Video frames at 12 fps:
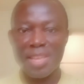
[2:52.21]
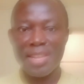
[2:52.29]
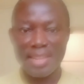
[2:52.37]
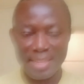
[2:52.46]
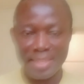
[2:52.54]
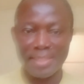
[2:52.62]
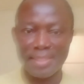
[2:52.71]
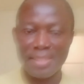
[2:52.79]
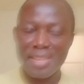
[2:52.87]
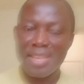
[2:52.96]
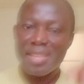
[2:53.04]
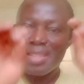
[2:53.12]
learner.
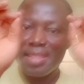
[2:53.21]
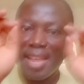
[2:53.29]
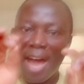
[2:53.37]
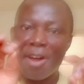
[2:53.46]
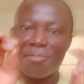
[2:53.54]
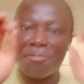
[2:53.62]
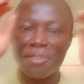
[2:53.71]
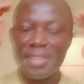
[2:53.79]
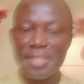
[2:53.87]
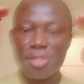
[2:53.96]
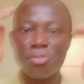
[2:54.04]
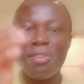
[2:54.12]
Now, for the
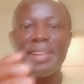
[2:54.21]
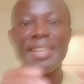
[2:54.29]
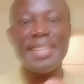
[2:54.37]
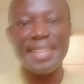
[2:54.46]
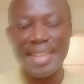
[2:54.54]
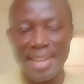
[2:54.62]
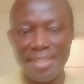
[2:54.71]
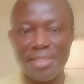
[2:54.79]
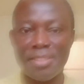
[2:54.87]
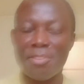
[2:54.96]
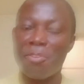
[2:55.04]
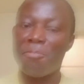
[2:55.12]
struggling
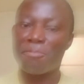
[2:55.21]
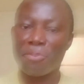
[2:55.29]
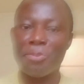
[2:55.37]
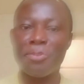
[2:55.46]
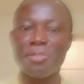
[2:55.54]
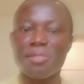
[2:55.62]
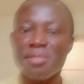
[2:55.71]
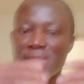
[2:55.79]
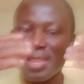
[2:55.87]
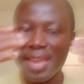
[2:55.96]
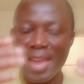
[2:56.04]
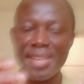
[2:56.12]
learner, of course, the
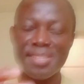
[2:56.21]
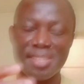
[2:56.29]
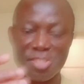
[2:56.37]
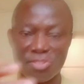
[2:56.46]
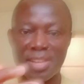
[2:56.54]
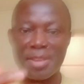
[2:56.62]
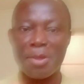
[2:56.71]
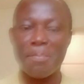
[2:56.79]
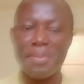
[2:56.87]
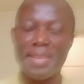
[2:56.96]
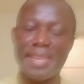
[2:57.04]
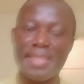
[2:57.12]
case is really
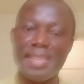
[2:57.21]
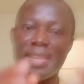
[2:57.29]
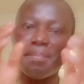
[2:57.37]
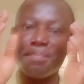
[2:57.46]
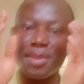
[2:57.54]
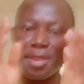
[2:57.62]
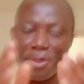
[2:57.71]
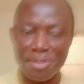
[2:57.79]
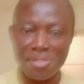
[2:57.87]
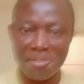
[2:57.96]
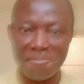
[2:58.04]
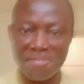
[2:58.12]
complicated, and
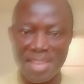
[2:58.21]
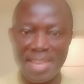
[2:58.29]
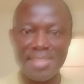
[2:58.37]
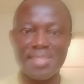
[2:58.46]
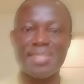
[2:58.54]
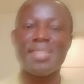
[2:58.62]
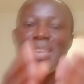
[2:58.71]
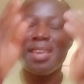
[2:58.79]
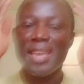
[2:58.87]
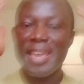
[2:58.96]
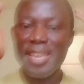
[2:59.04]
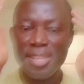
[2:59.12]
because of this,
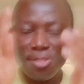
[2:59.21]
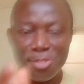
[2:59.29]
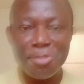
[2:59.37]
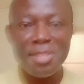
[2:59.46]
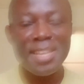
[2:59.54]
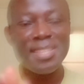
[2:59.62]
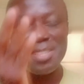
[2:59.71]
each student